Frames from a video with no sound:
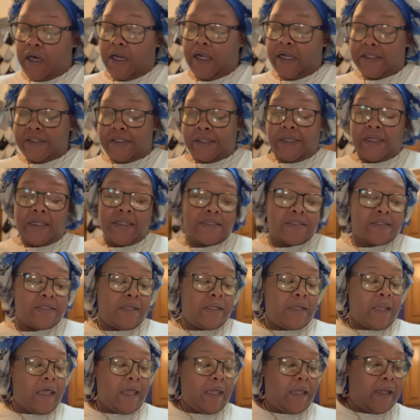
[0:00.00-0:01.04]
Like I said, it's
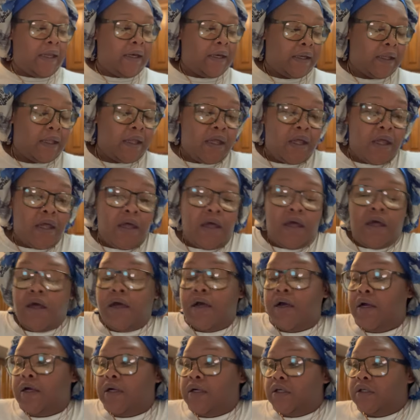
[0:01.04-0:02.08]
late.
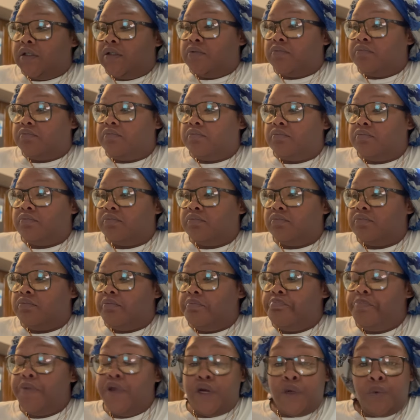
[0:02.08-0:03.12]
Um,
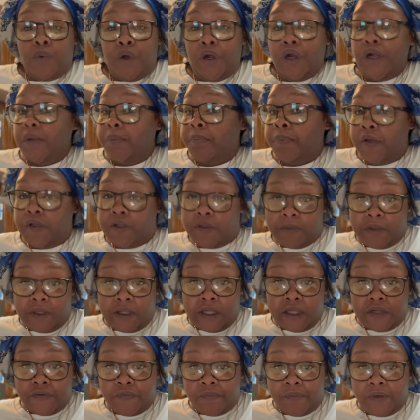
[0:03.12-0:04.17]
been to work, picked up the
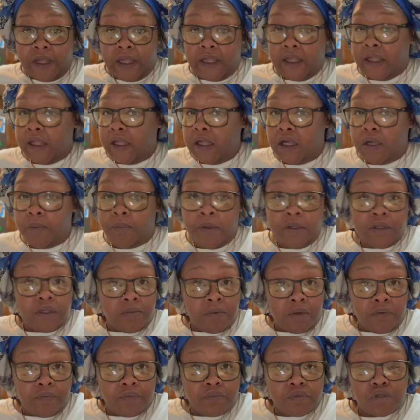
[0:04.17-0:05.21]
kids from daycare, picked them
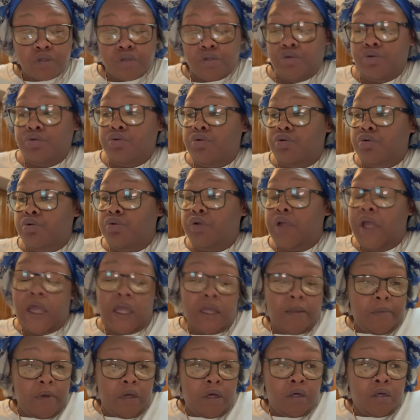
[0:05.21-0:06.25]
up from school,
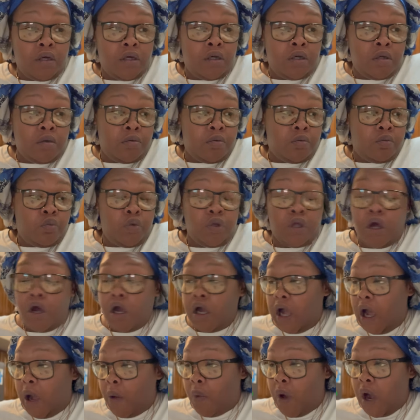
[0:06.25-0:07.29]
came home. We all
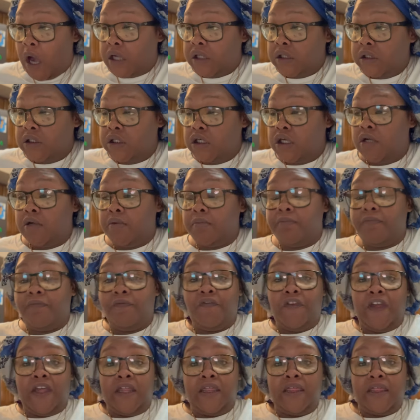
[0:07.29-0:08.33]
got washed up,
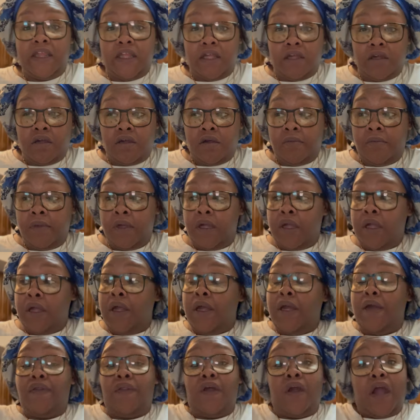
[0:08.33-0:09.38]
fed them,
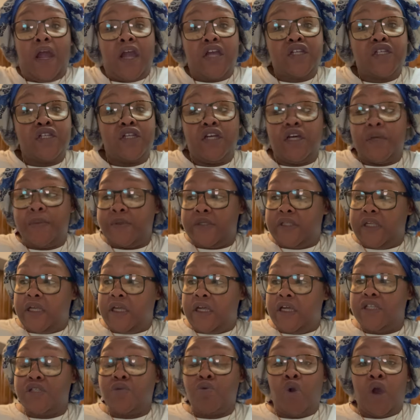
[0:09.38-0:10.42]
and they're actually
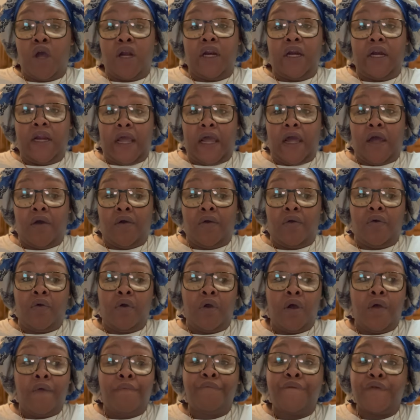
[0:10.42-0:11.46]
upstairs winding
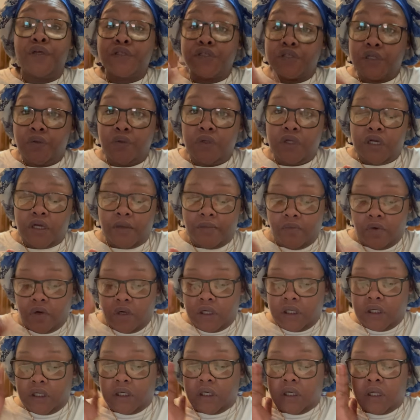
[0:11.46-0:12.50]
down for school in the
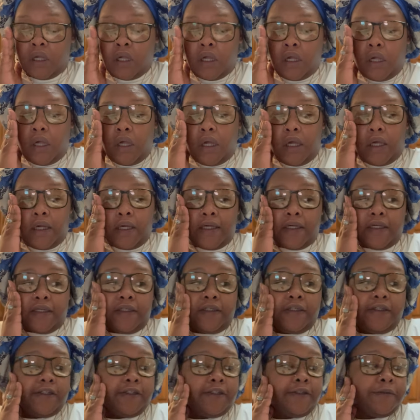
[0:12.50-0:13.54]
morning.
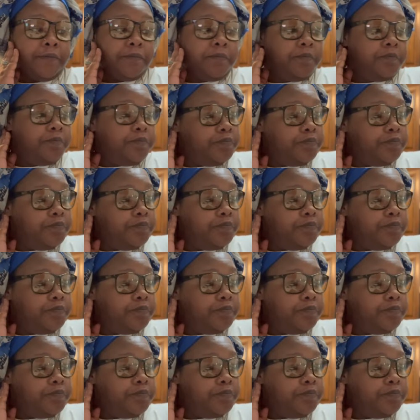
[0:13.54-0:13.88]
Um...